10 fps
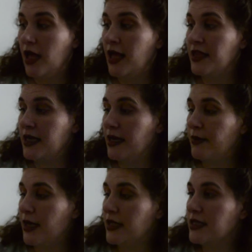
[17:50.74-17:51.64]
And then I
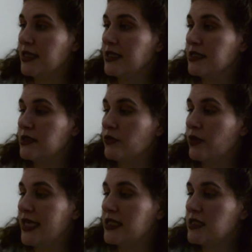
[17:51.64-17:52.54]
bought these
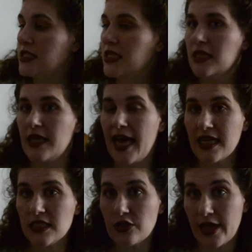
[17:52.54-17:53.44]
white tea
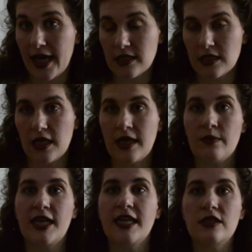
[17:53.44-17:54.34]
extract, and
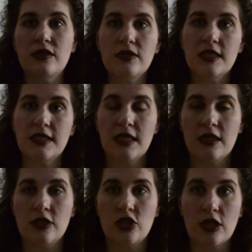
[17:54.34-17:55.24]
when I use this in
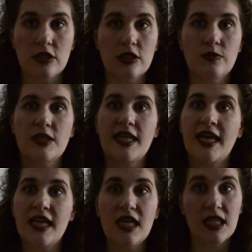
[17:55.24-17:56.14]
conjunction with
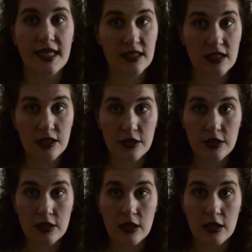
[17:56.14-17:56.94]
any cleanser,